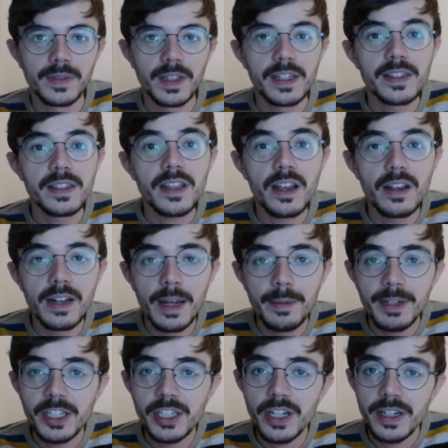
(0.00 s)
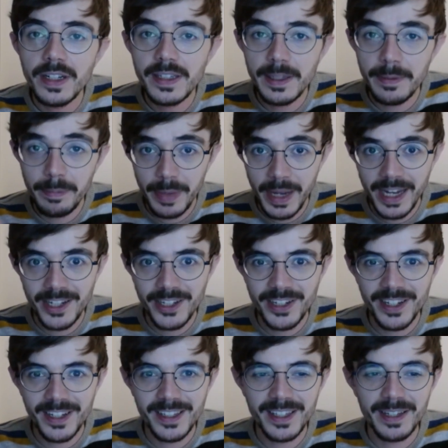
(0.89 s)
So let me show you some
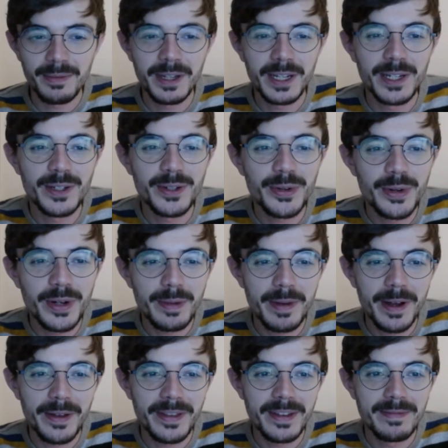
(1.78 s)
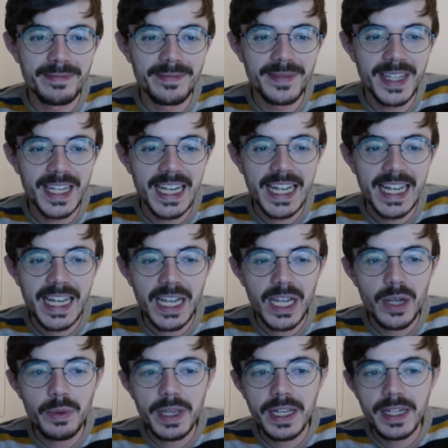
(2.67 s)
pictures and we can talk about them.
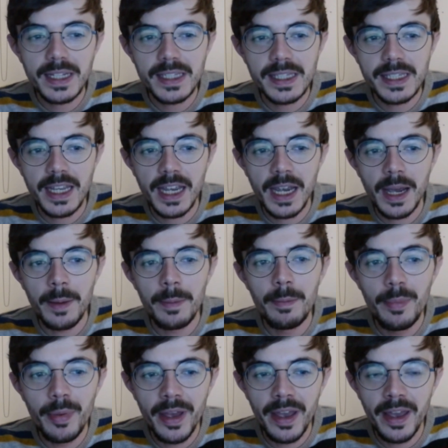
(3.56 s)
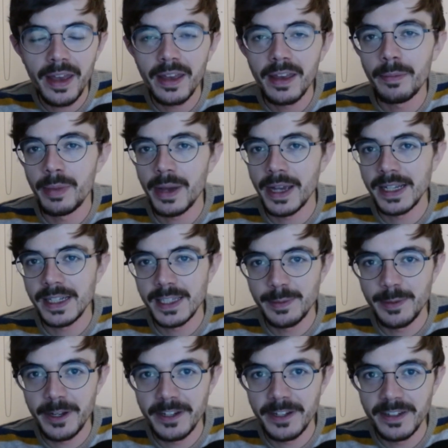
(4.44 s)
Here we can see a big
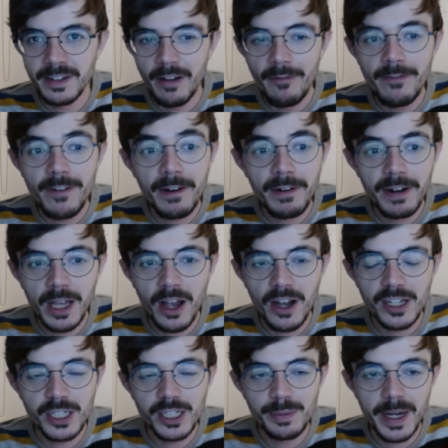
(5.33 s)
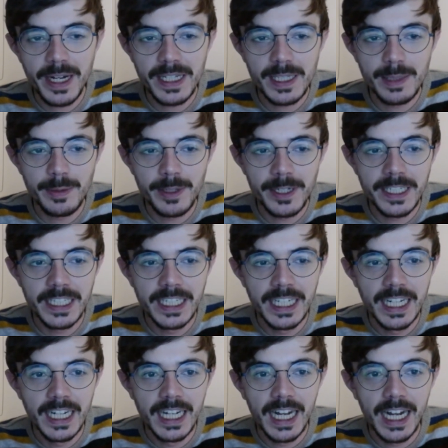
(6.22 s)
basement, a very large basement,
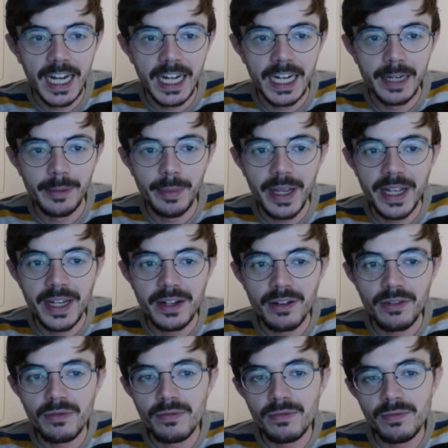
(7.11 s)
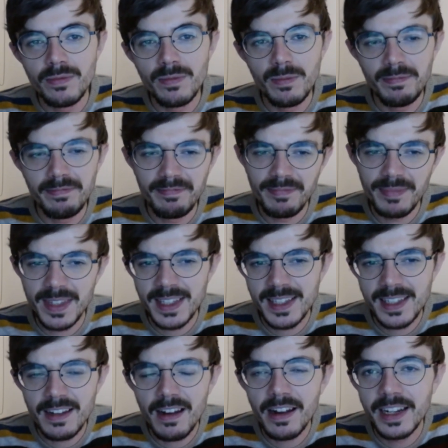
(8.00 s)
in a
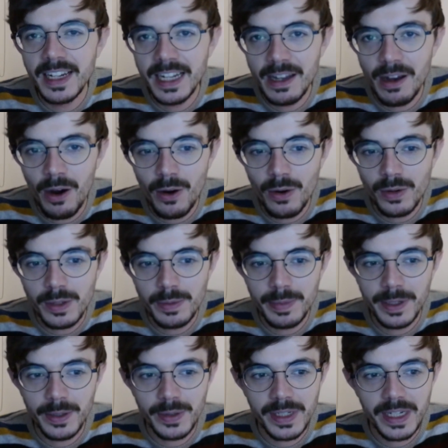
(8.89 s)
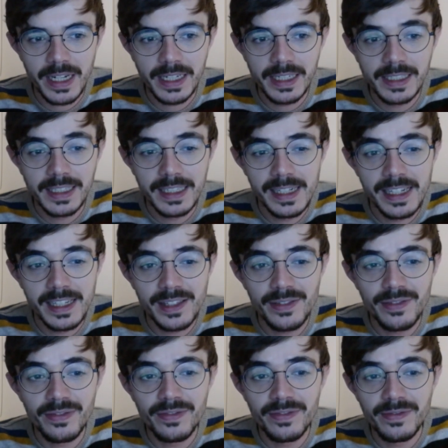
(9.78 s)
slightly old building.
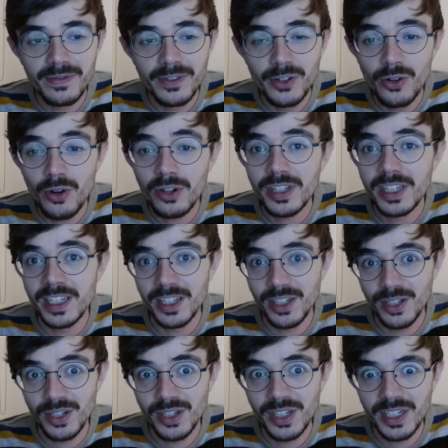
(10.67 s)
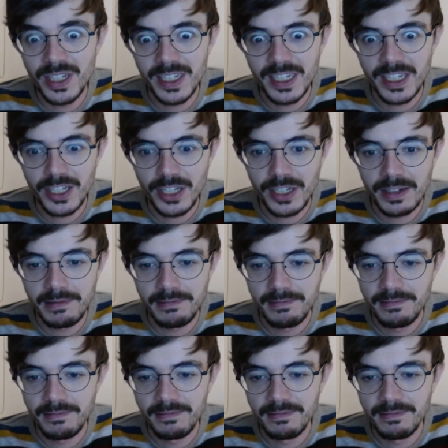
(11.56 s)
It's not in good condition.